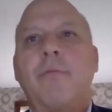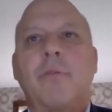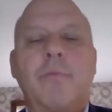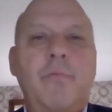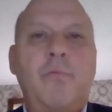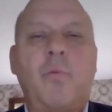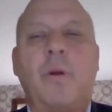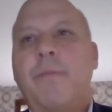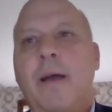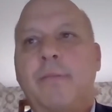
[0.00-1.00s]
or
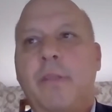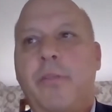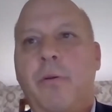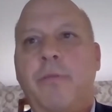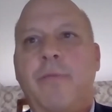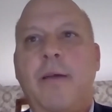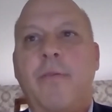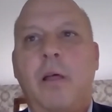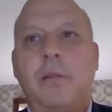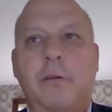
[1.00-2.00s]
25 to
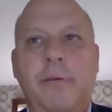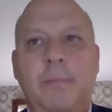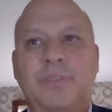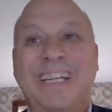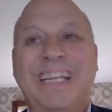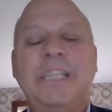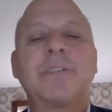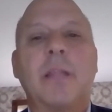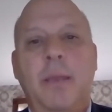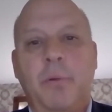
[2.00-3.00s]
35 holograms in
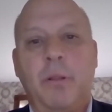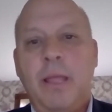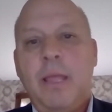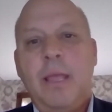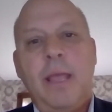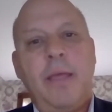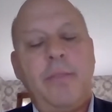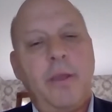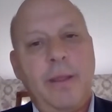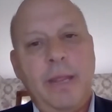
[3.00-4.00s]
each label,
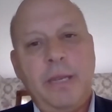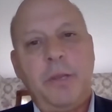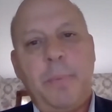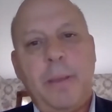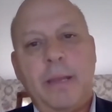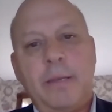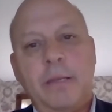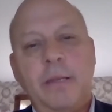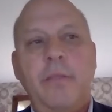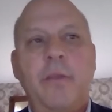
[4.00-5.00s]
and they're
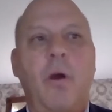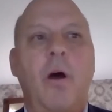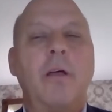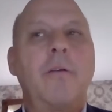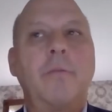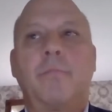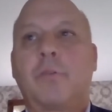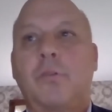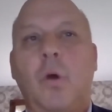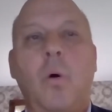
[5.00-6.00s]
independent. They're
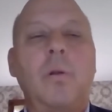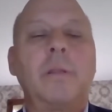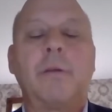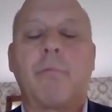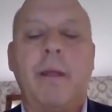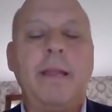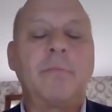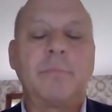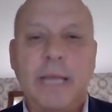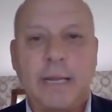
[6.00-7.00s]
totally
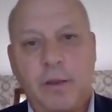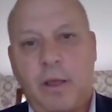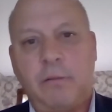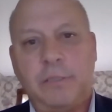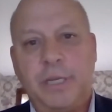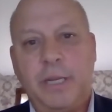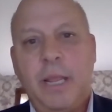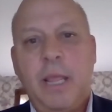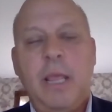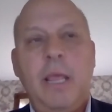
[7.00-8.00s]
random technology.
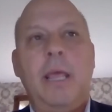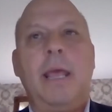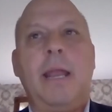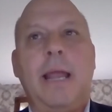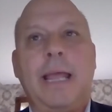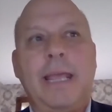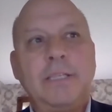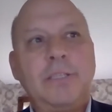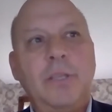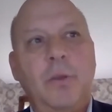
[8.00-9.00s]
And I
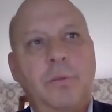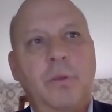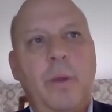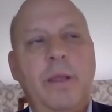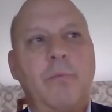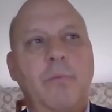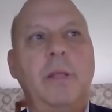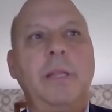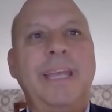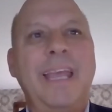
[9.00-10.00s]
guess the only way to
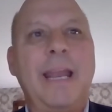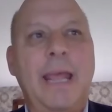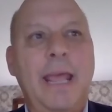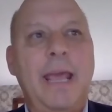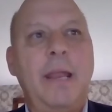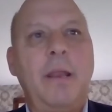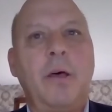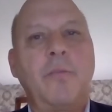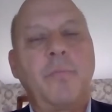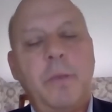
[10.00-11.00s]
really get ahead
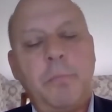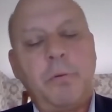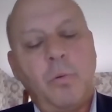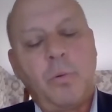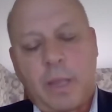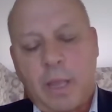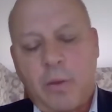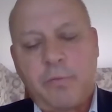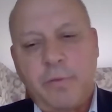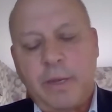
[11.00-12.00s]
of people who are
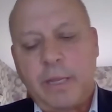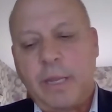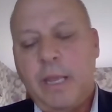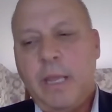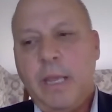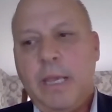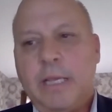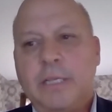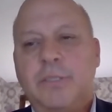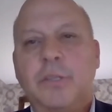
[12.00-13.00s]
counterfeiting
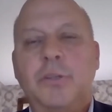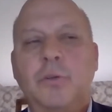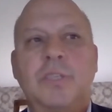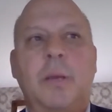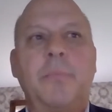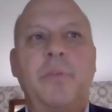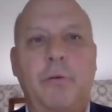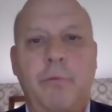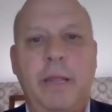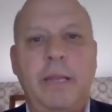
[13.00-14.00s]
is to do
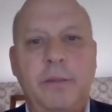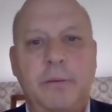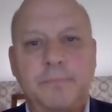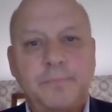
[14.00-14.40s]
something random.